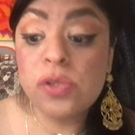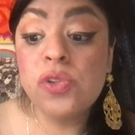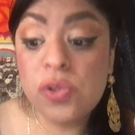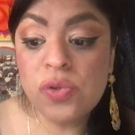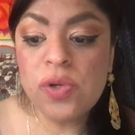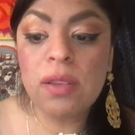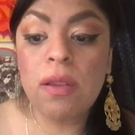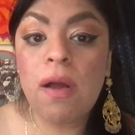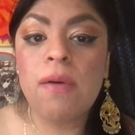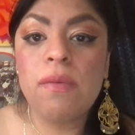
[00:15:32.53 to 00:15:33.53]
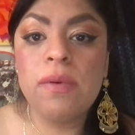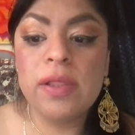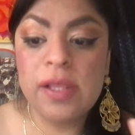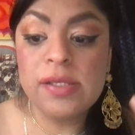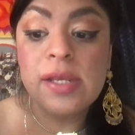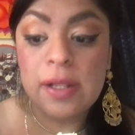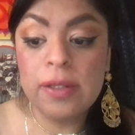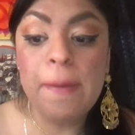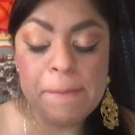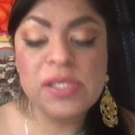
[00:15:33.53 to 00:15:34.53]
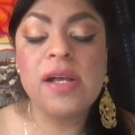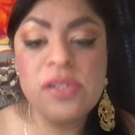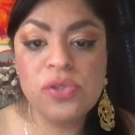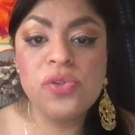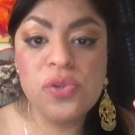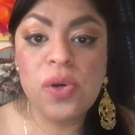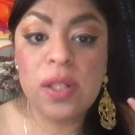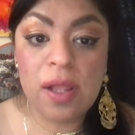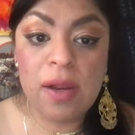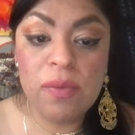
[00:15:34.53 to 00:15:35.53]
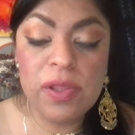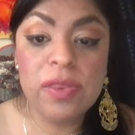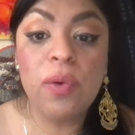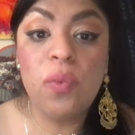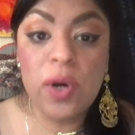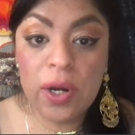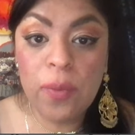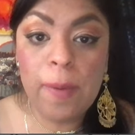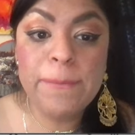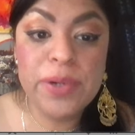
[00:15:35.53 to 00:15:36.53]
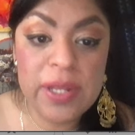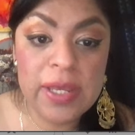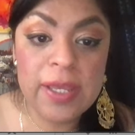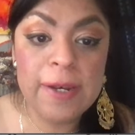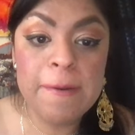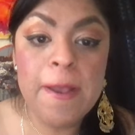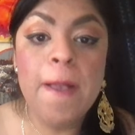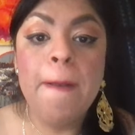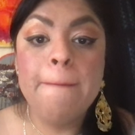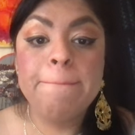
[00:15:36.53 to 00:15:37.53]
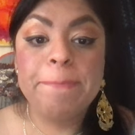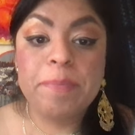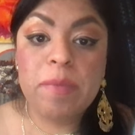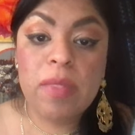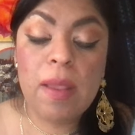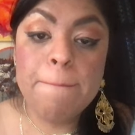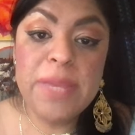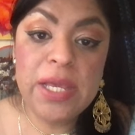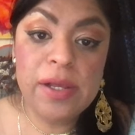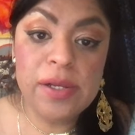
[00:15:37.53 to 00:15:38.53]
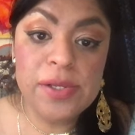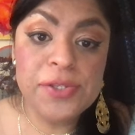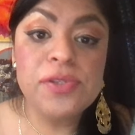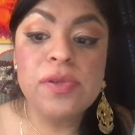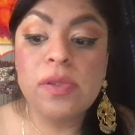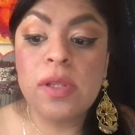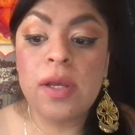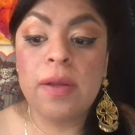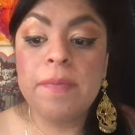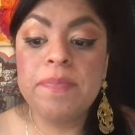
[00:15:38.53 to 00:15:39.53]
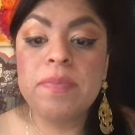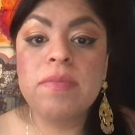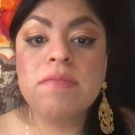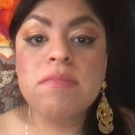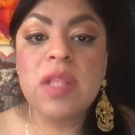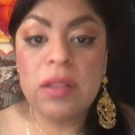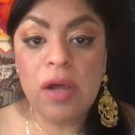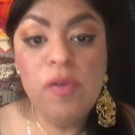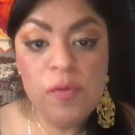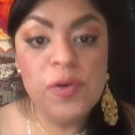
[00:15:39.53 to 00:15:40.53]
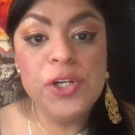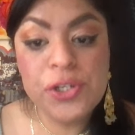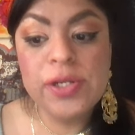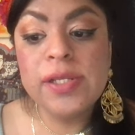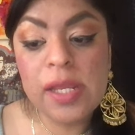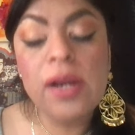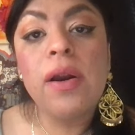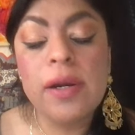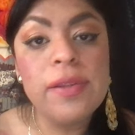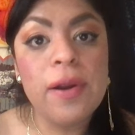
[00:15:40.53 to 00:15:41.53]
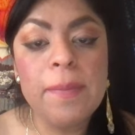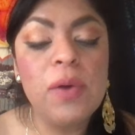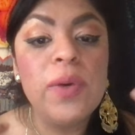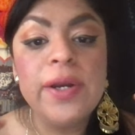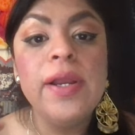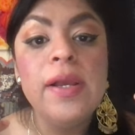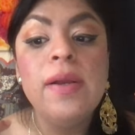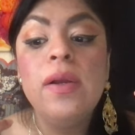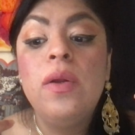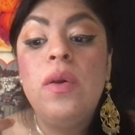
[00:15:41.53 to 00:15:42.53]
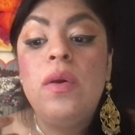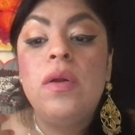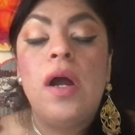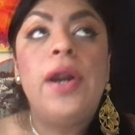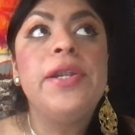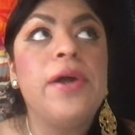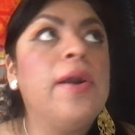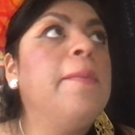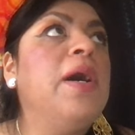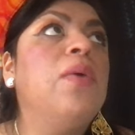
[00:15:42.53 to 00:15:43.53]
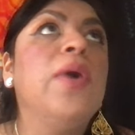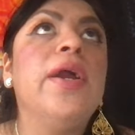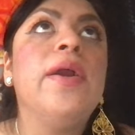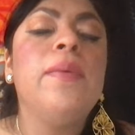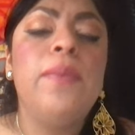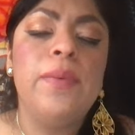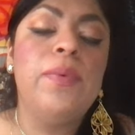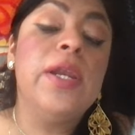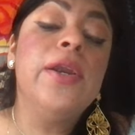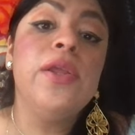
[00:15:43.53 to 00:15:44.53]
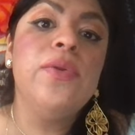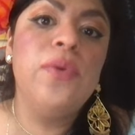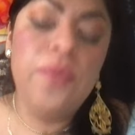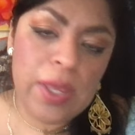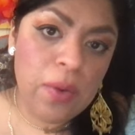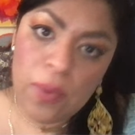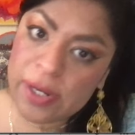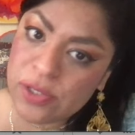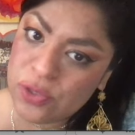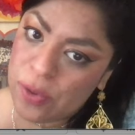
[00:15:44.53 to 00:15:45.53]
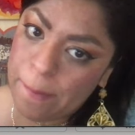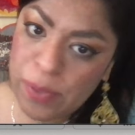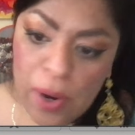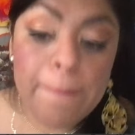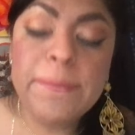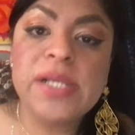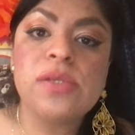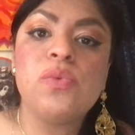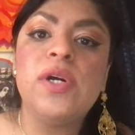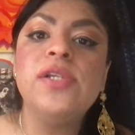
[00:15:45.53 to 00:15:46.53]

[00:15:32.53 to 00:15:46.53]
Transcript: to do a lot with, this eclipse has to do a lot with the work we're putting in, because the lot of fortune is there. Our dharma, where our dharma, where wh what are you doing? What is your purpose? What